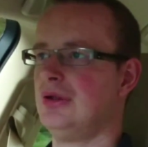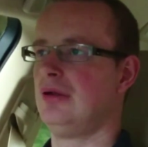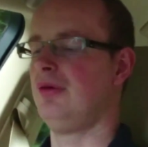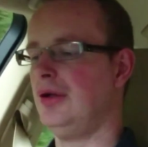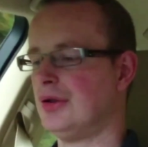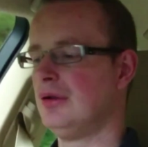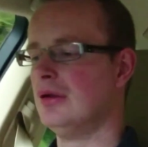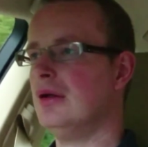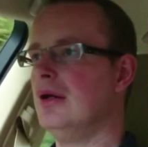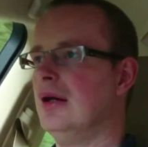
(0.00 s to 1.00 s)
generation.
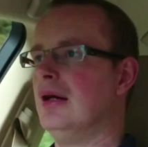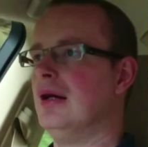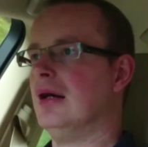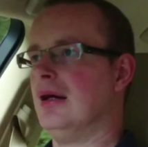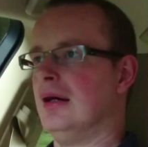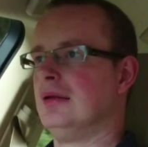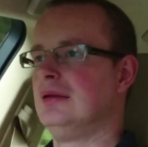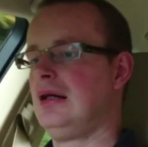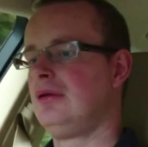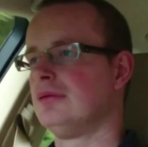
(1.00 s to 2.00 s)

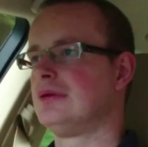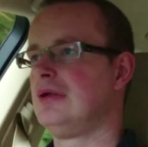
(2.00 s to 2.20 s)
Now